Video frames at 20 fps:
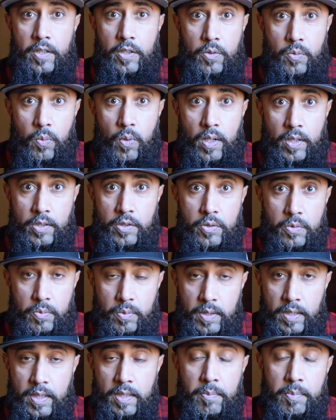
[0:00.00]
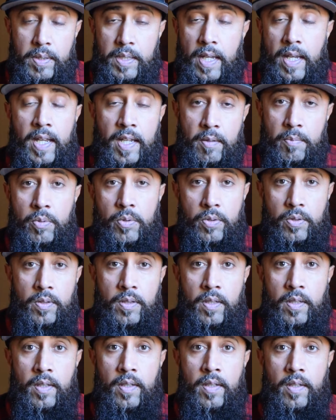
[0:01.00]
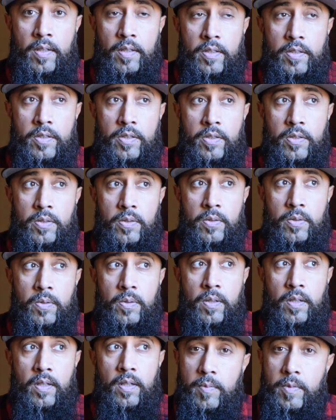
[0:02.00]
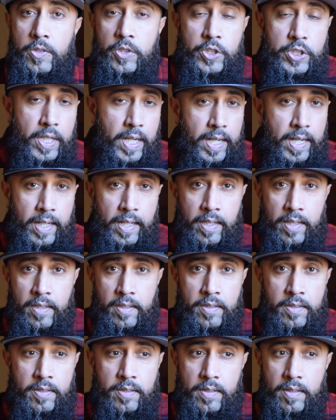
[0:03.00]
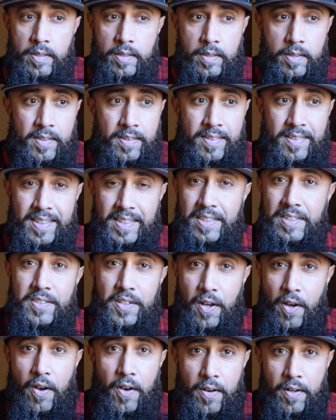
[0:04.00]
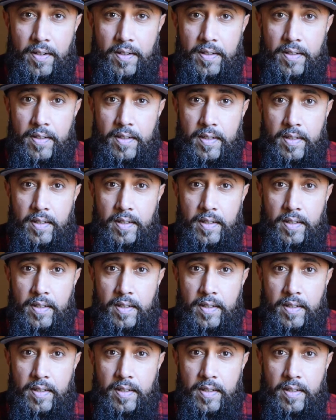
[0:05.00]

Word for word: You want to really be able to change this art